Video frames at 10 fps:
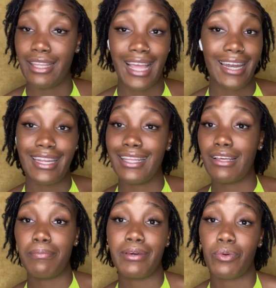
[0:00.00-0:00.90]
I need a
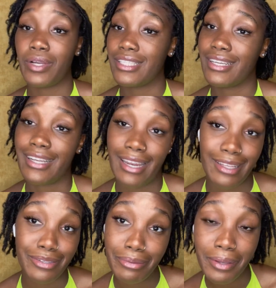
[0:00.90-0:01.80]
little bit of winter in
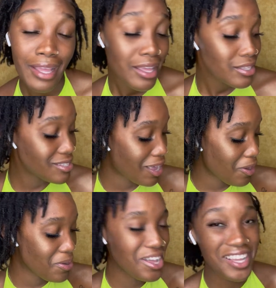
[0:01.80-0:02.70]
there too.
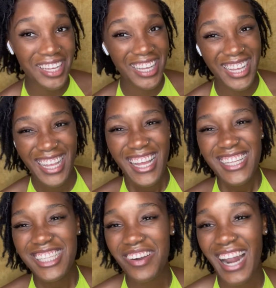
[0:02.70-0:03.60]
So
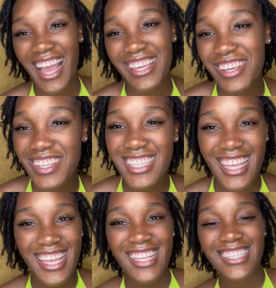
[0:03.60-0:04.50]
what I use
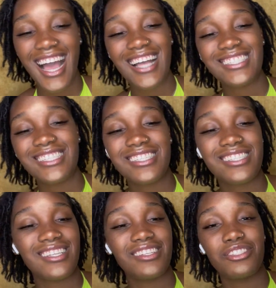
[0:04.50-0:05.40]
is I
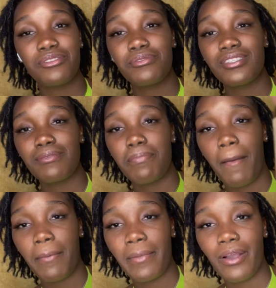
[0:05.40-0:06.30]
just do some
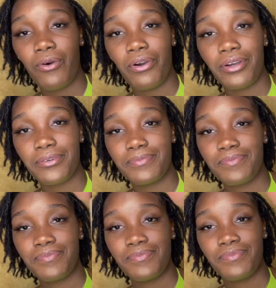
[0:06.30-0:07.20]
peppermint oil.
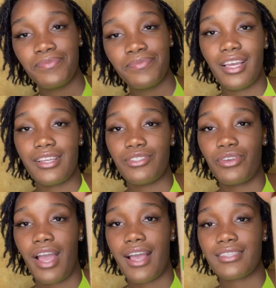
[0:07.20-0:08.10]
As you
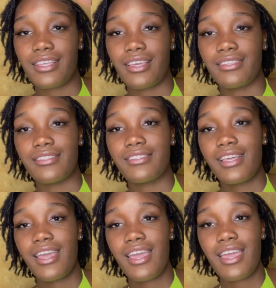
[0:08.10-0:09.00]
guys can
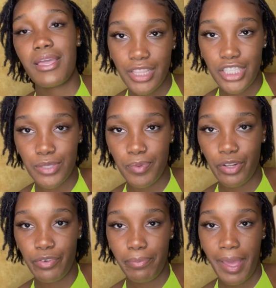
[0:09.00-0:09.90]
see, this
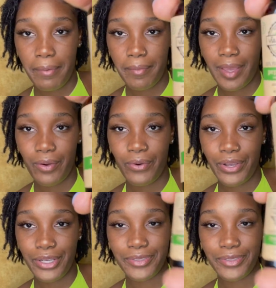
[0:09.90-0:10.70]
beautiful peppermint oil.